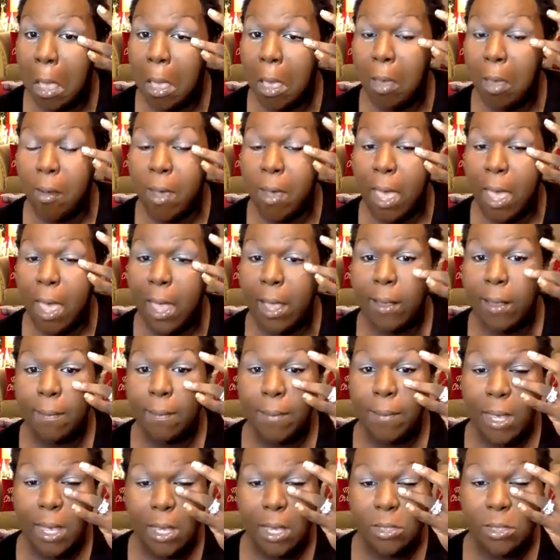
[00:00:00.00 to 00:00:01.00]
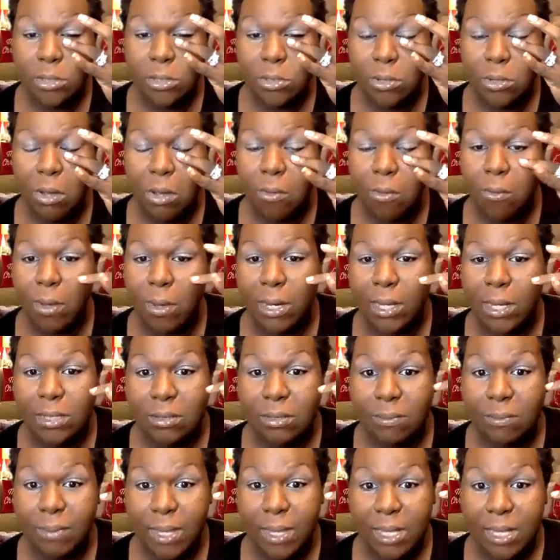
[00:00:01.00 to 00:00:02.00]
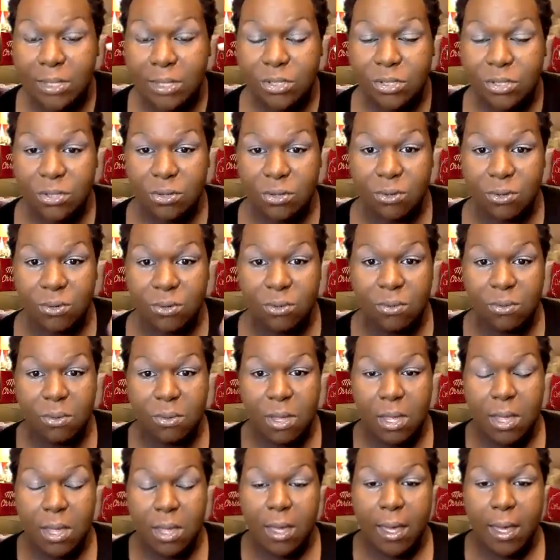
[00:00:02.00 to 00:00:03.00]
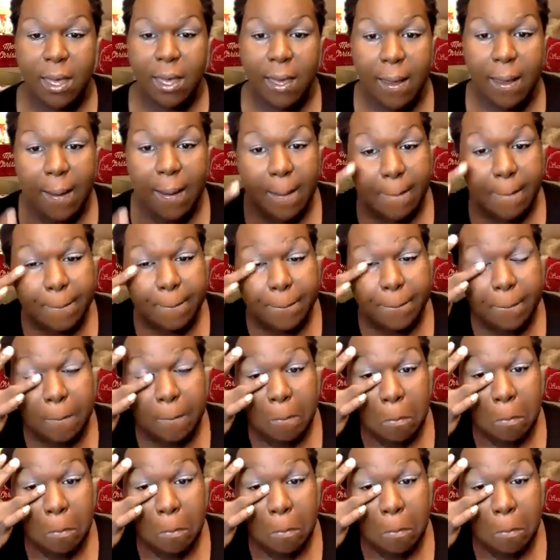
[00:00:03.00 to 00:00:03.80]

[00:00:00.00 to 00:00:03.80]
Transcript: okay, because you don't want it to be too, um,